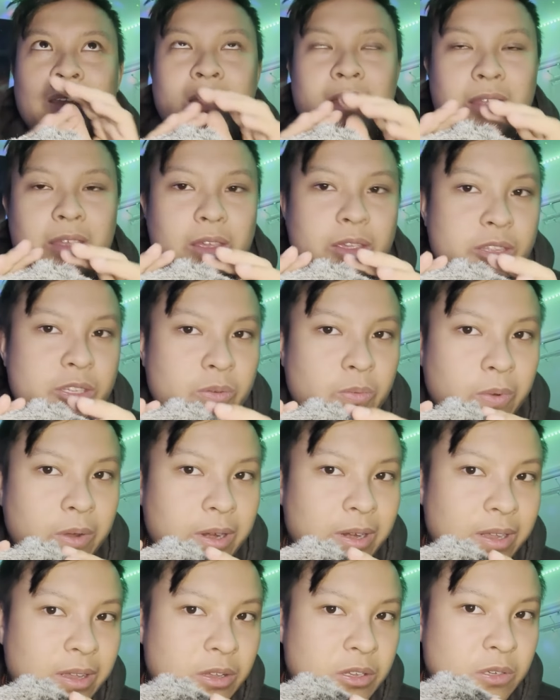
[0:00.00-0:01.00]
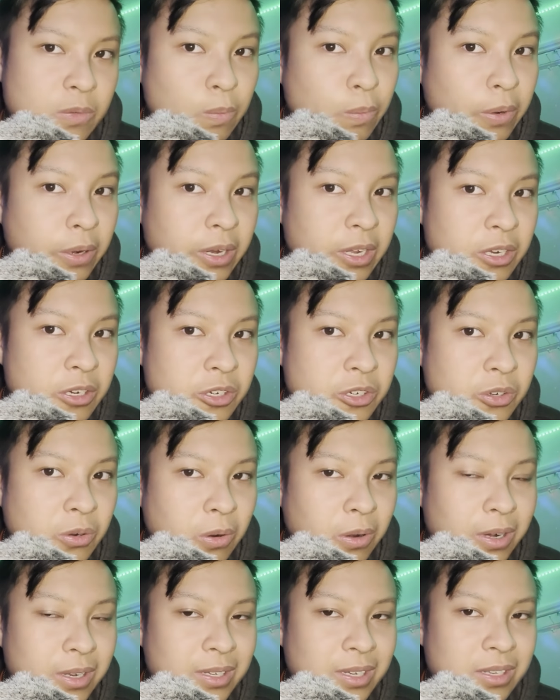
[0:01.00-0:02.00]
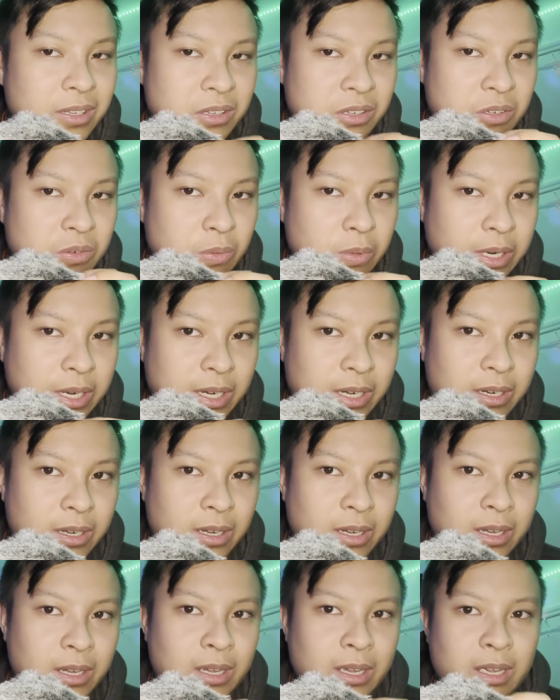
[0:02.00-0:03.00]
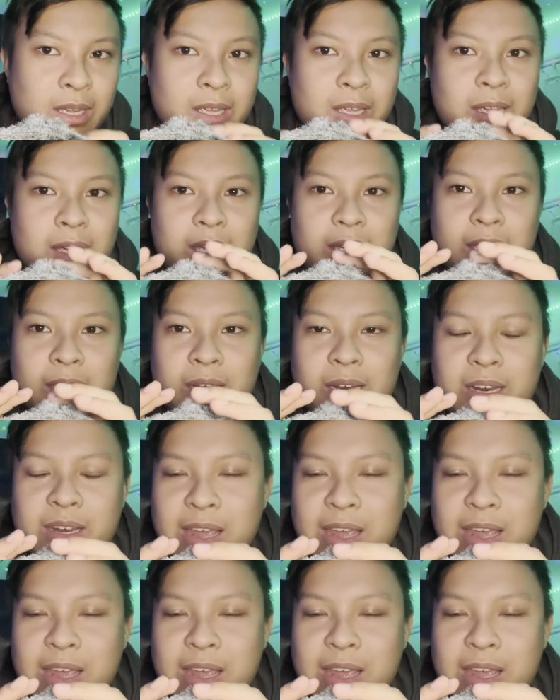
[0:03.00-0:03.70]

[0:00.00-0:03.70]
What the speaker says: This one is pretty short and sweet, and it